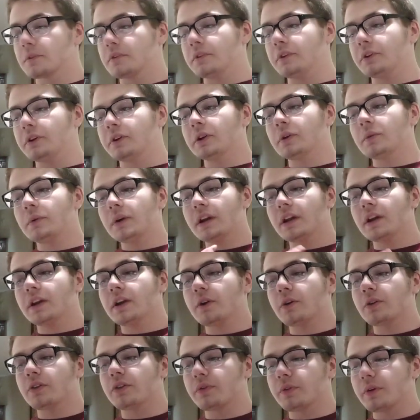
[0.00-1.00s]
you're going to want to
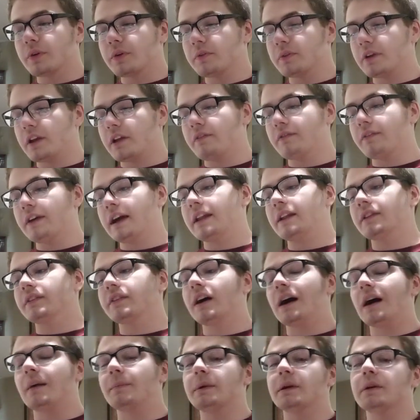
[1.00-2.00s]
go through and find a
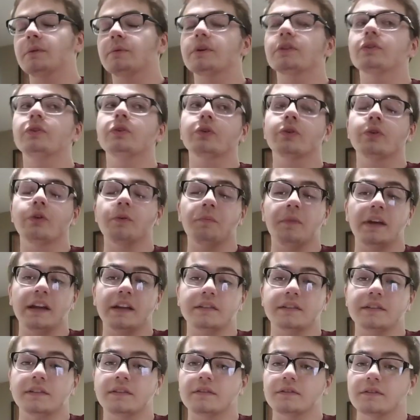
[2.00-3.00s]
topic with your group
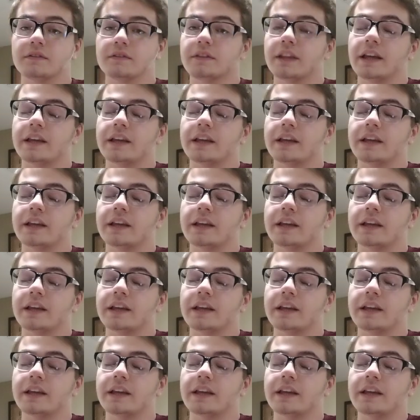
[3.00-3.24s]
mates